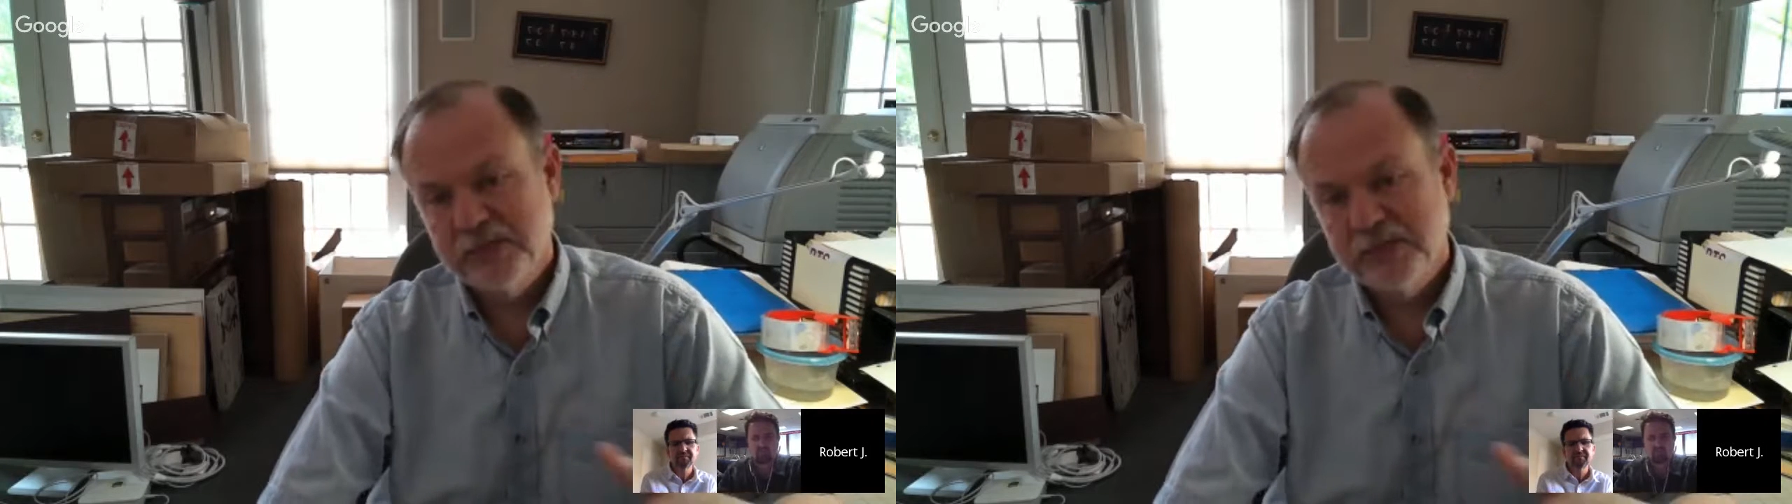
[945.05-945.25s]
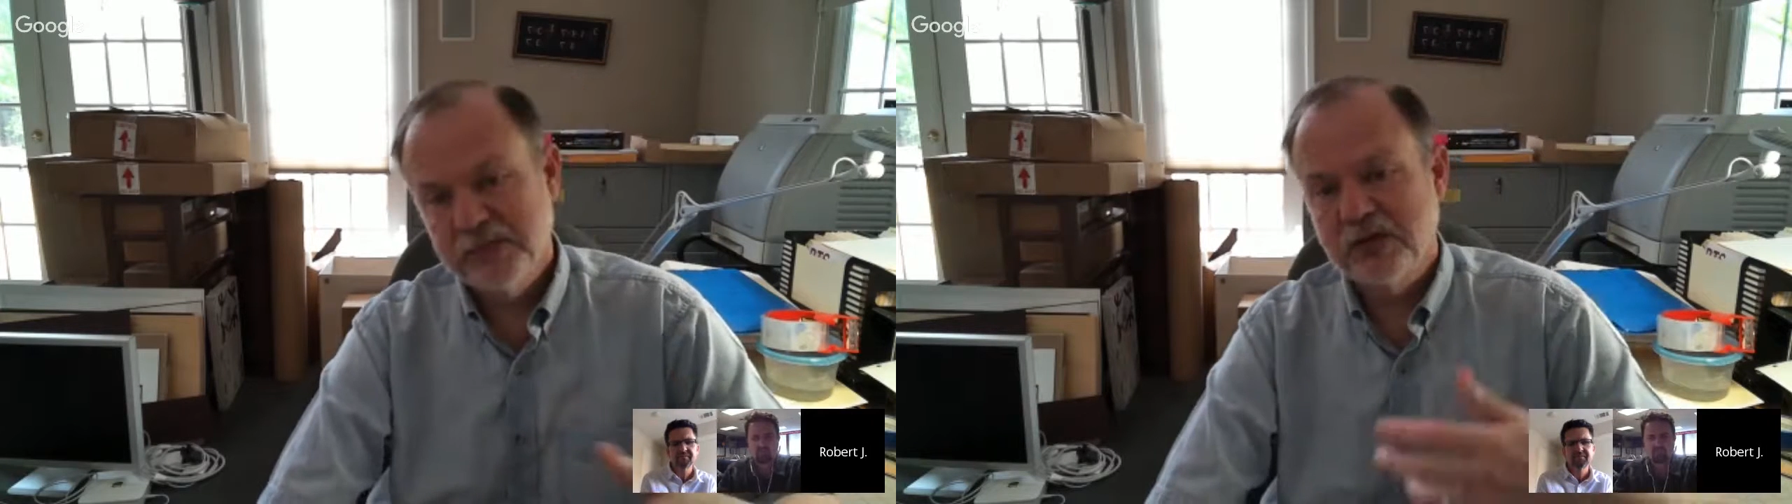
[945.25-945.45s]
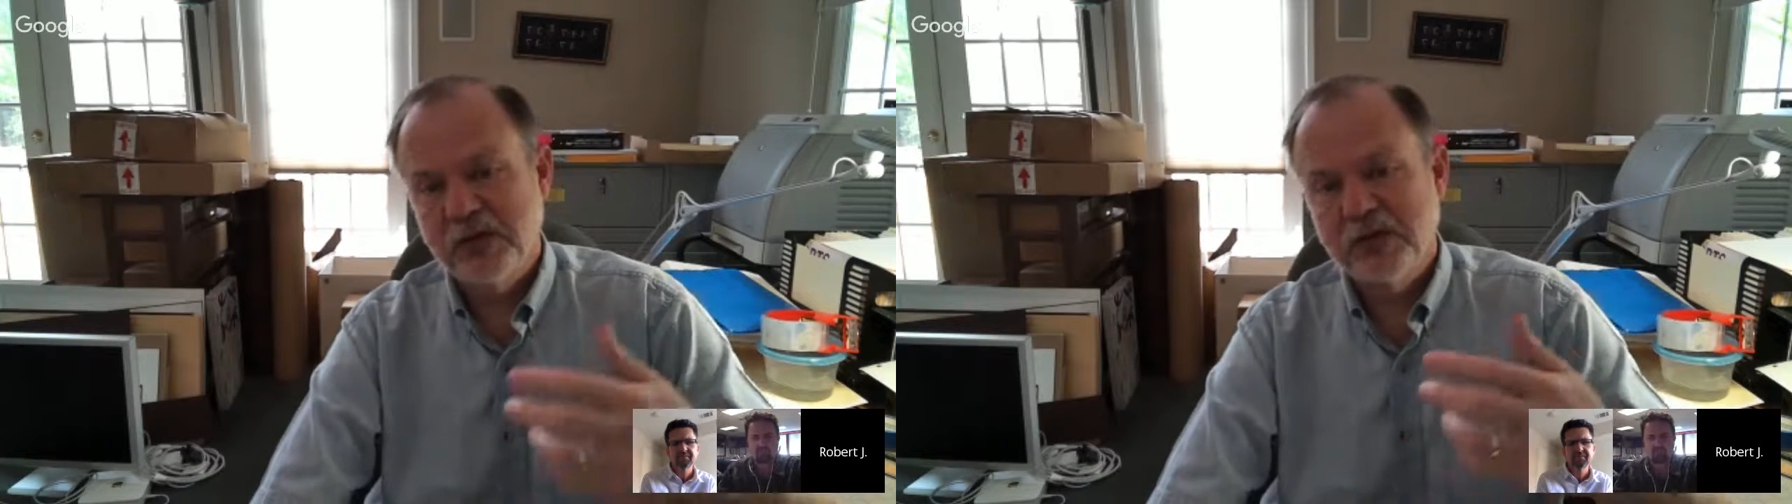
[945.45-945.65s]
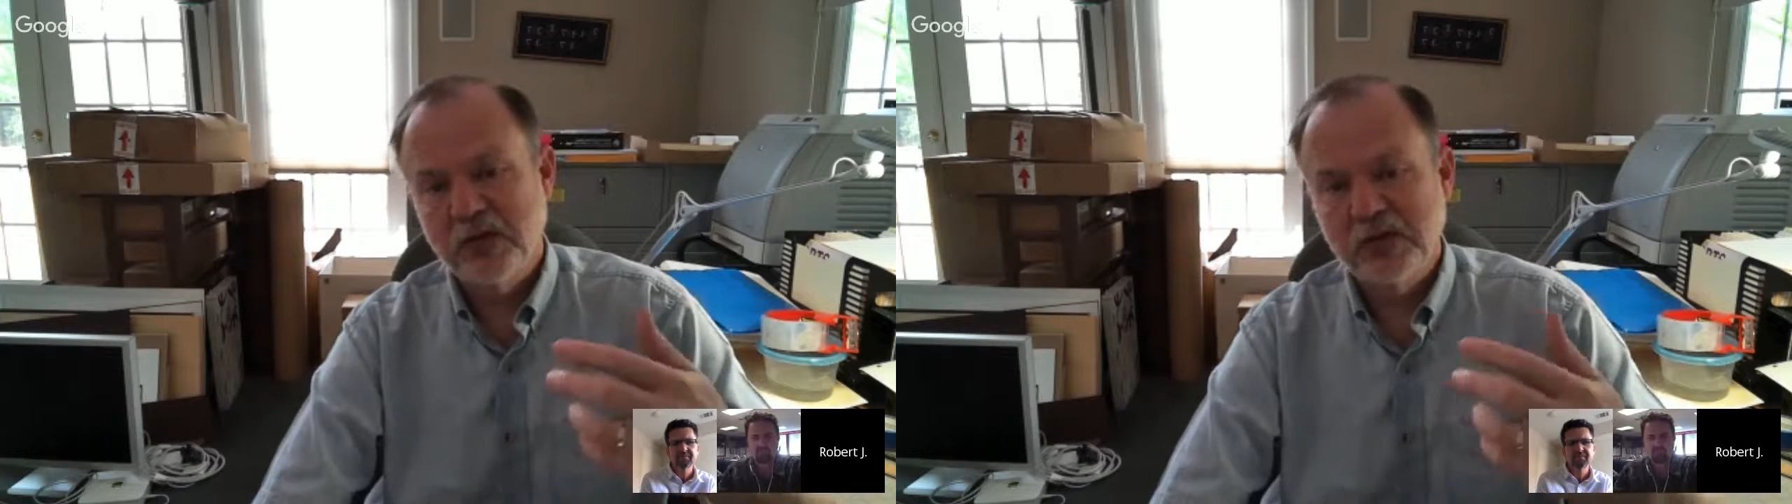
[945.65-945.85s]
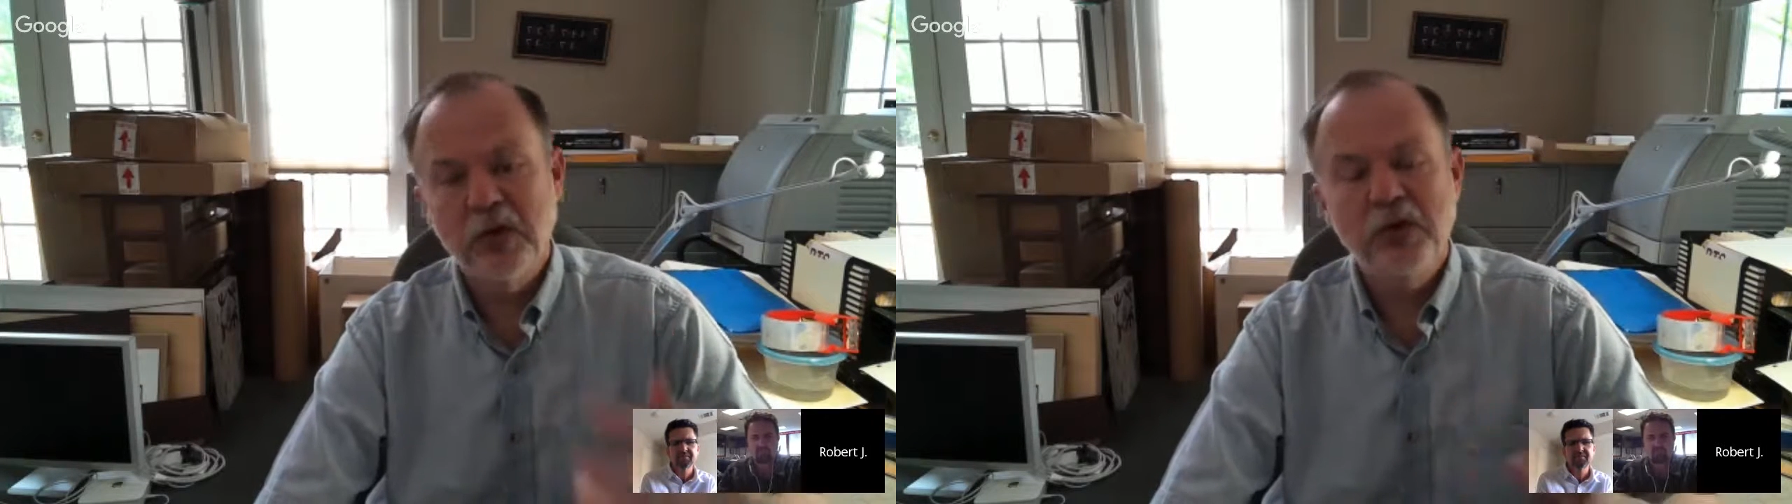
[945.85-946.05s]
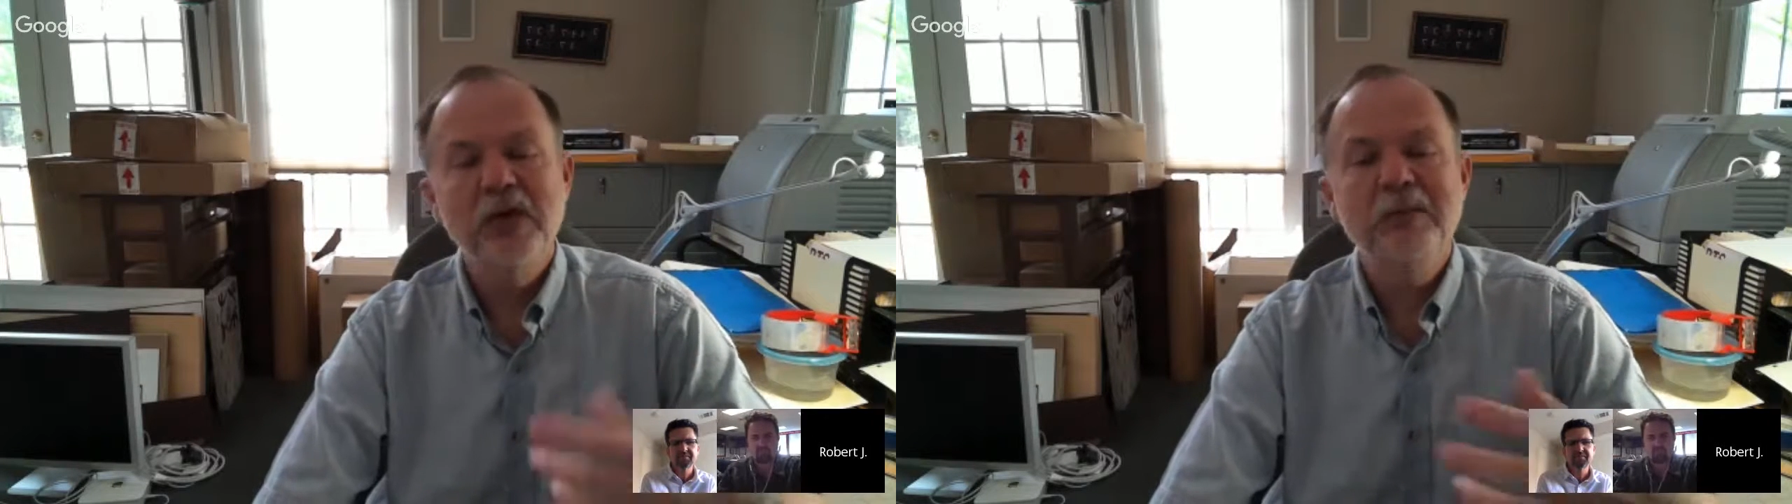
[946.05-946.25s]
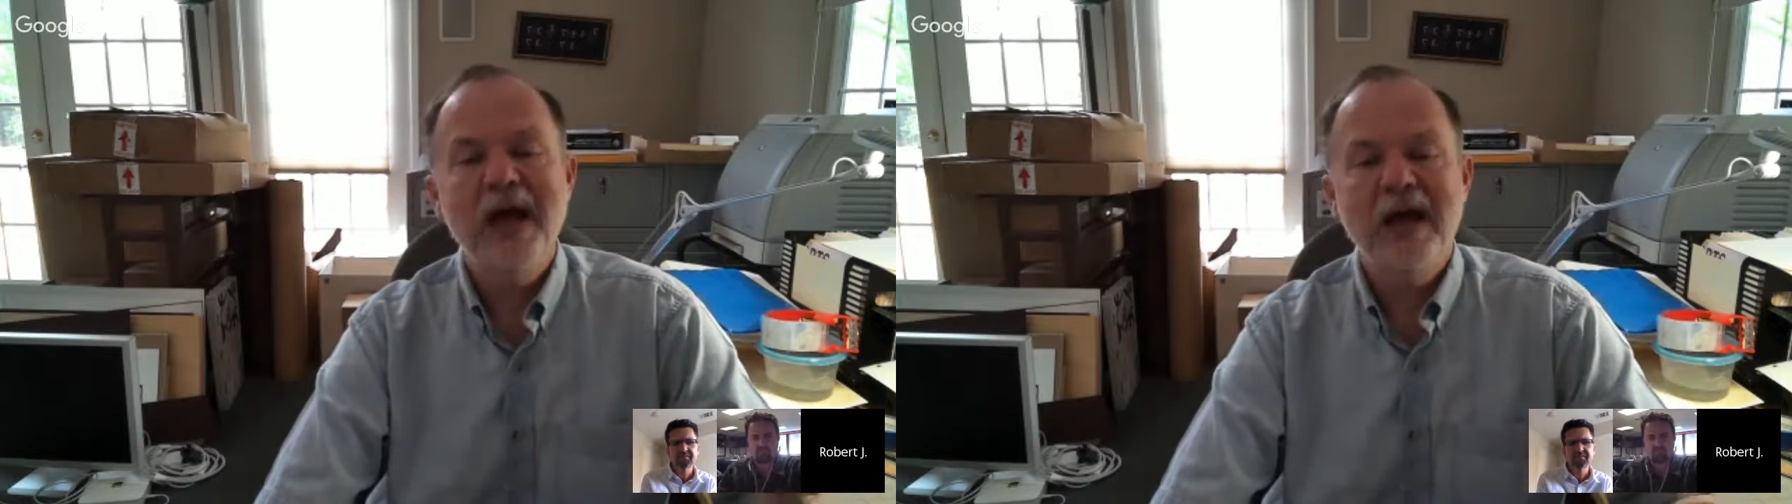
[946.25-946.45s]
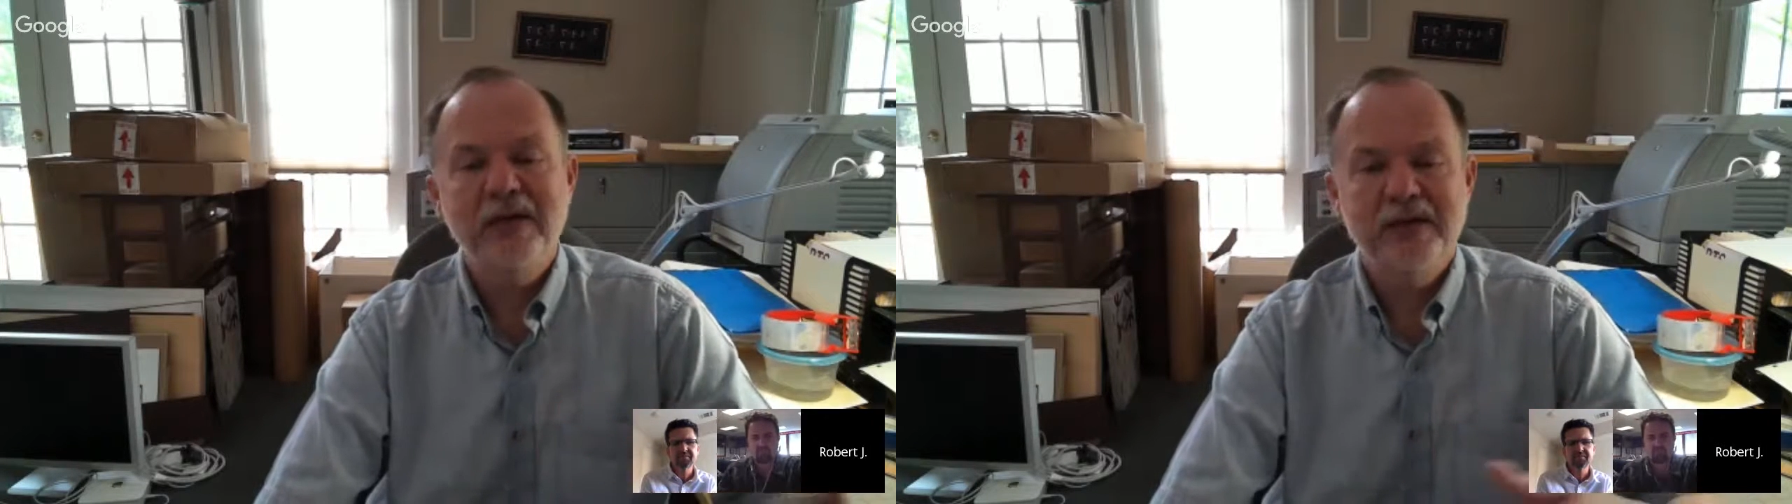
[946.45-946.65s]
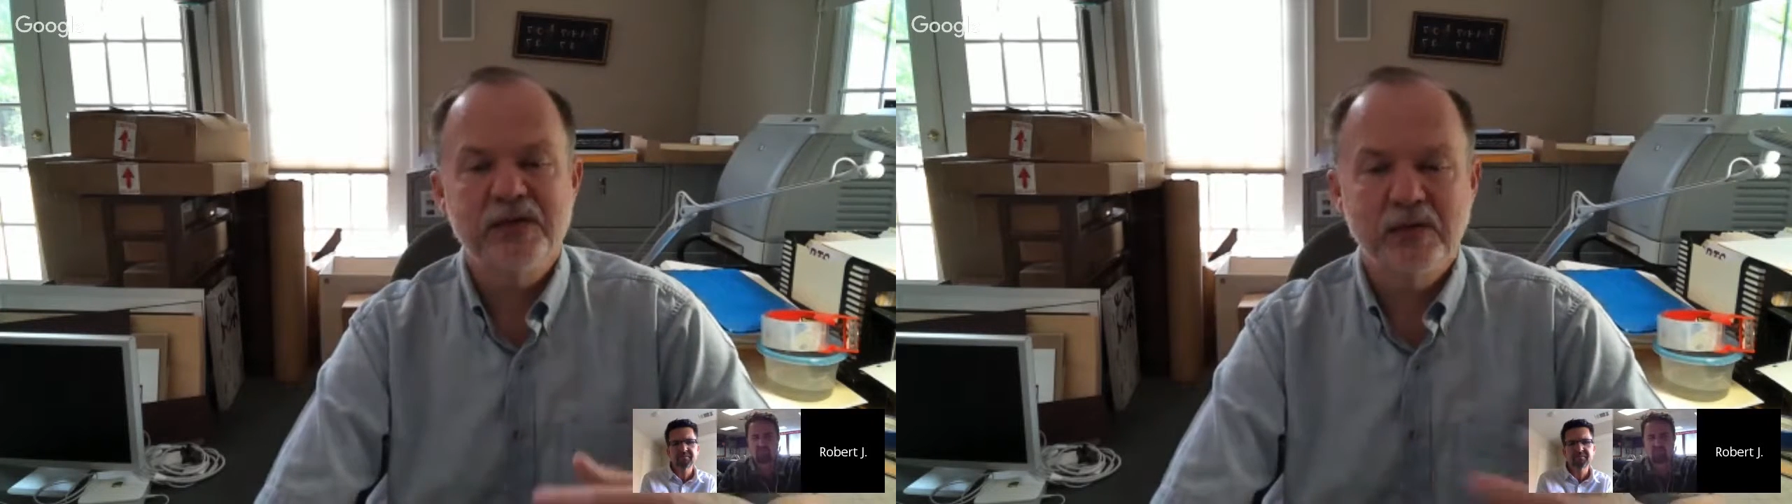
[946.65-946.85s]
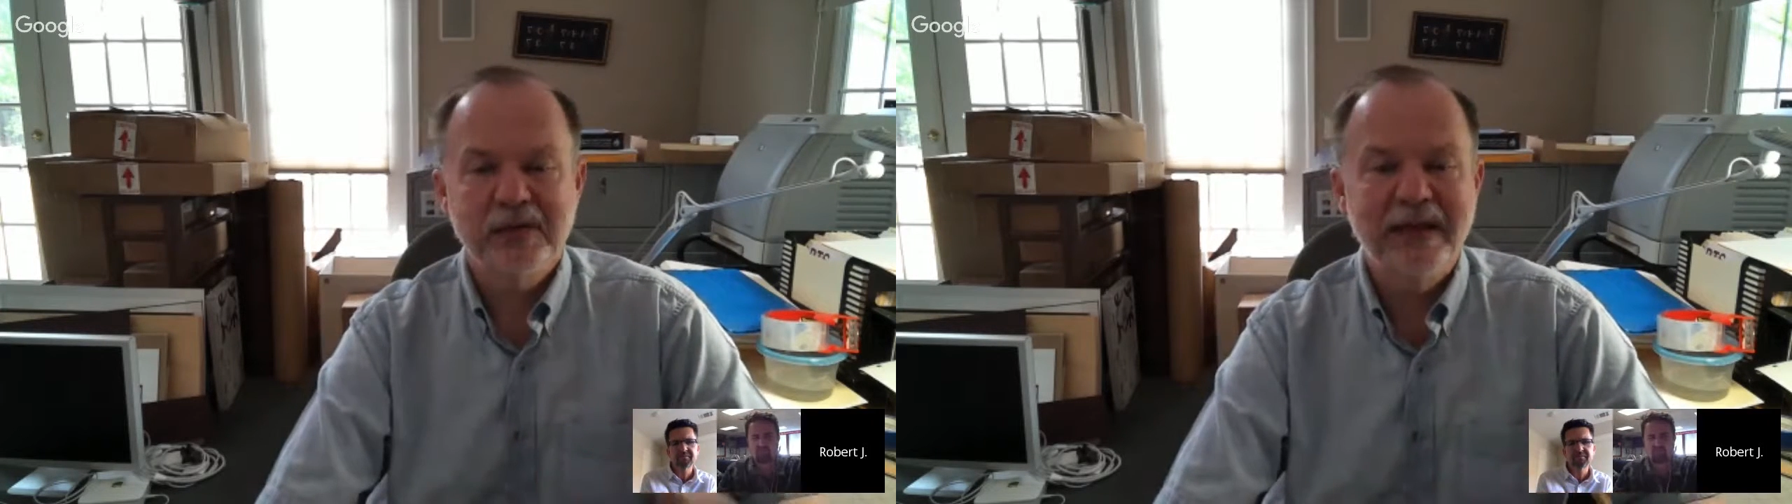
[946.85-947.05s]
to, to, to learn the math that's
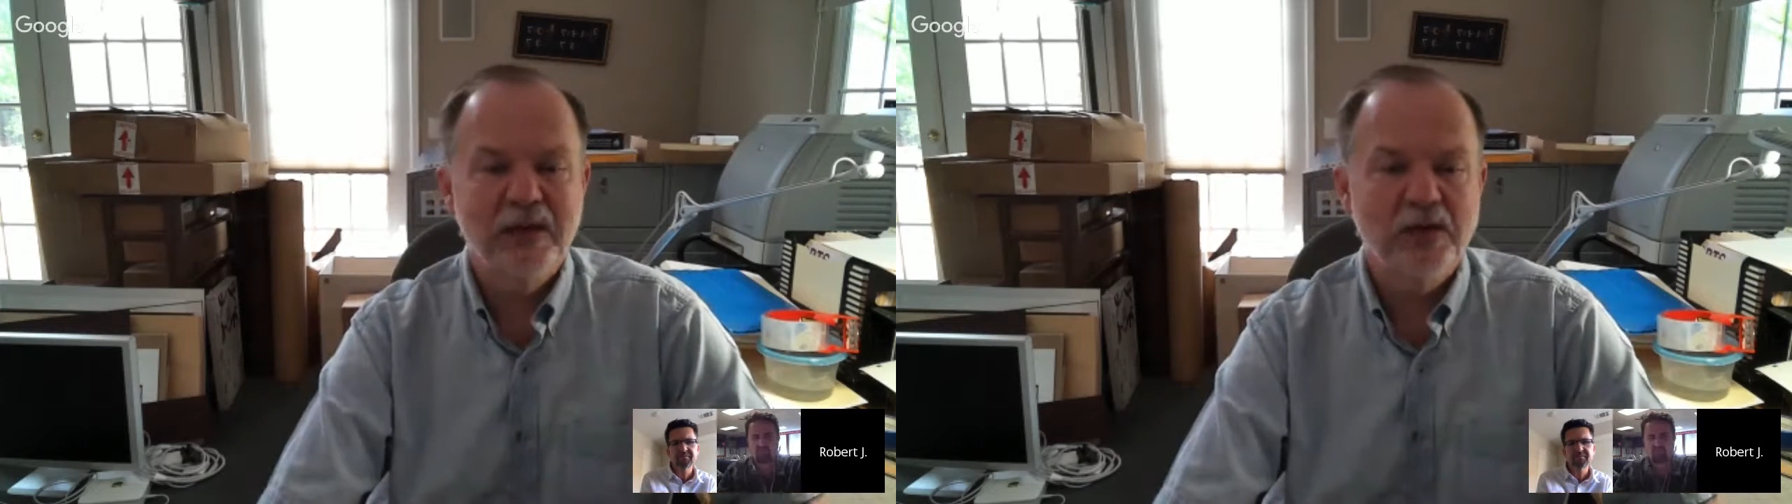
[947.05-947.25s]
related